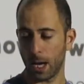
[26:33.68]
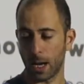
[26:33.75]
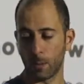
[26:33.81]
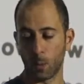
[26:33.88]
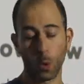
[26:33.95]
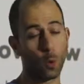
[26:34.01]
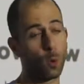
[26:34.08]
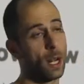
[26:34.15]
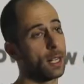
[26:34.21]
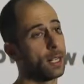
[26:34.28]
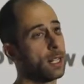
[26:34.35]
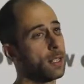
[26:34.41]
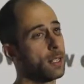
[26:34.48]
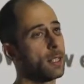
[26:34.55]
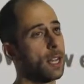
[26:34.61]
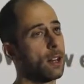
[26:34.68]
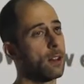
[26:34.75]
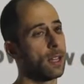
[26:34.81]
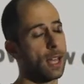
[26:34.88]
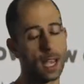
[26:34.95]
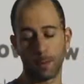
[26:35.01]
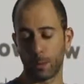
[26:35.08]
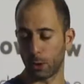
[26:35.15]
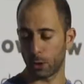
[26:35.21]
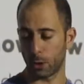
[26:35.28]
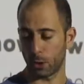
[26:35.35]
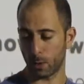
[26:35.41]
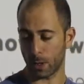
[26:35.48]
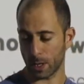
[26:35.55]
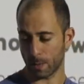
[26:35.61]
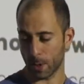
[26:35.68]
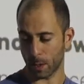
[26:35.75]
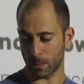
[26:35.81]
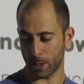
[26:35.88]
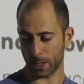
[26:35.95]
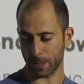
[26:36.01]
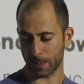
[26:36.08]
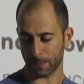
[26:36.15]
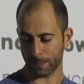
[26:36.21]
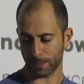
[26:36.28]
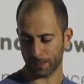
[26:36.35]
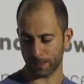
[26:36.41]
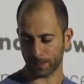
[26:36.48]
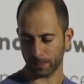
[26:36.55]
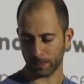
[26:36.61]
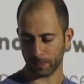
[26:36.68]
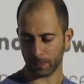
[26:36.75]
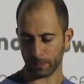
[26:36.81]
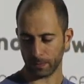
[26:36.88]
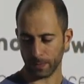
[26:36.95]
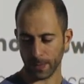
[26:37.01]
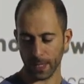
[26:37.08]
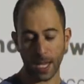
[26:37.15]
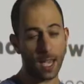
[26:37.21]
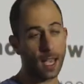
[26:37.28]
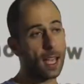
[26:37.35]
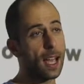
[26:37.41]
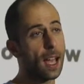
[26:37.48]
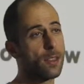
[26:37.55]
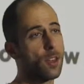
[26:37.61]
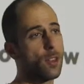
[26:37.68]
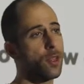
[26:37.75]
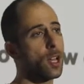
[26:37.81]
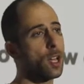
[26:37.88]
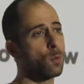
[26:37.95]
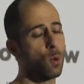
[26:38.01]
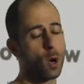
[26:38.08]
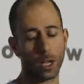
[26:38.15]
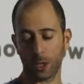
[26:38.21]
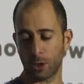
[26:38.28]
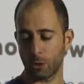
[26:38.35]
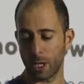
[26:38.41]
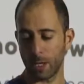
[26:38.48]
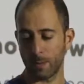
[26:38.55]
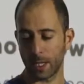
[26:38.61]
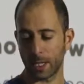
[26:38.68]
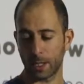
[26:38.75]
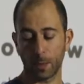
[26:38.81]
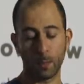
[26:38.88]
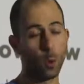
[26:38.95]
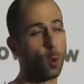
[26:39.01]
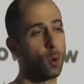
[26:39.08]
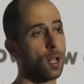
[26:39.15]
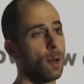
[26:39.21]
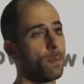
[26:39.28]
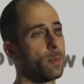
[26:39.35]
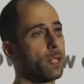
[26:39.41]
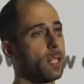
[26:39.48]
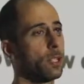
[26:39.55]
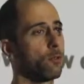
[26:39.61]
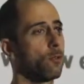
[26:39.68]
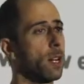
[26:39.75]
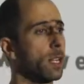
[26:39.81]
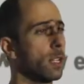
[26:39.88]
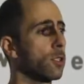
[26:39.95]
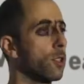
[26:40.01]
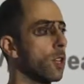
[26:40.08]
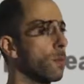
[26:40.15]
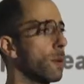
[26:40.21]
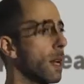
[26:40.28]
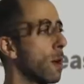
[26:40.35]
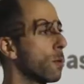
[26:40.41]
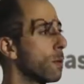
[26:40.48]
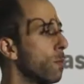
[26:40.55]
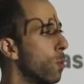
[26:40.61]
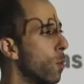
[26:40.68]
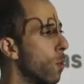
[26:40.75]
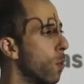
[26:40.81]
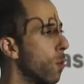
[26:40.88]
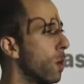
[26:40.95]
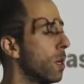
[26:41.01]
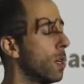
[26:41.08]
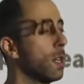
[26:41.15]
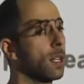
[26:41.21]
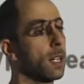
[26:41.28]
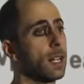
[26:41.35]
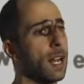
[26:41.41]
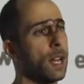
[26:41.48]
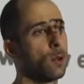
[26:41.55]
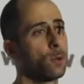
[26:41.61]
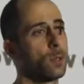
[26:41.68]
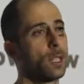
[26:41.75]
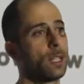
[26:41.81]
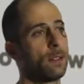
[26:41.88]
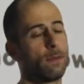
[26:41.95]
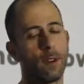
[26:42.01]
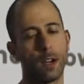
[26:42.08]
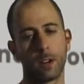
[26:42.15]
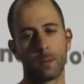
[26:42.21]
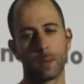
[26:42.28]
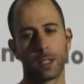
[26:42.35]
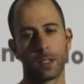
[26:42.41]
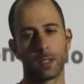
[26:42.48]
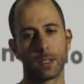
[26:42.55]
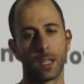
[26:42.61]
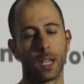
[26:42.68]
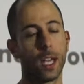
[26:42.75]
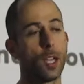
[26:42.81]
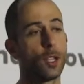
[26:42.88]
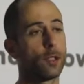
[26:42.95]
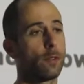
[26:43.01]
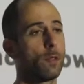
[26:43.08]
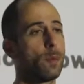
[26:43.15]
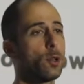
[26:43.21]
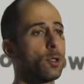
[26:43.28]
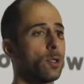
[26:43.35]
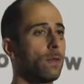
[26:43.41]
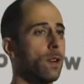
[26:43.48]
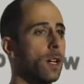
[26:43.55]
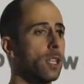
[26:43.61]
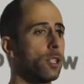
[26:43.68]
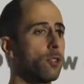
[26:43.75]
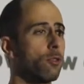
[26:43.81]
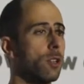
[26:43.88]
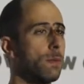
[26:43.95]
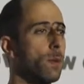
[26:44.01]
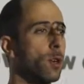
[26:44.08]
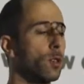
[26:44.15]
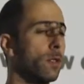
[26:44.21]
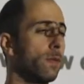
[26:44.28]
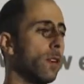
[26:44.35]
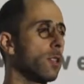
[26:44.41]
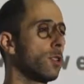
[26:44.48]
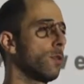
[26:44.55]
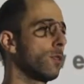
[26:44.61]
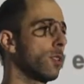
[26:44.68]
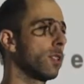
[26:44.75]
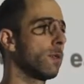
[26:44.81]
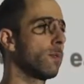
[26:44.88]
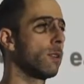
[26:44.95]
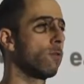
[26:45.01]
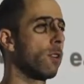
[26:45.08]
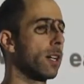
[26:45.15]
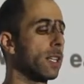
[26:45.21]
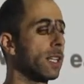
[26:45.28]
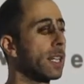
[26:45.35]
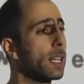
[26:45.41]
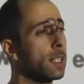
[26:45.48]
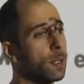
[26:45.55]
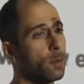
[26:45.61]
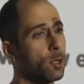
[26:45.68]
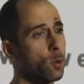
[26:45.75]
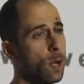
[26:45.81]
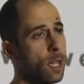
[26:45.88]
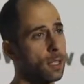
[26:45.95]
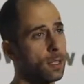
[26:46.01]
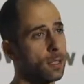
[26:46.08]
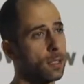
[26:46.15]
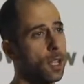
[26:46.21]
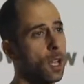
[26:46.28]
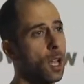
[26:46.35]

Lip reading: more quickly than they're able to do at the moment. And the third work stream is support companies running Snowplow in more cloud environments. So for most of our history, most of our users have been running in AWS.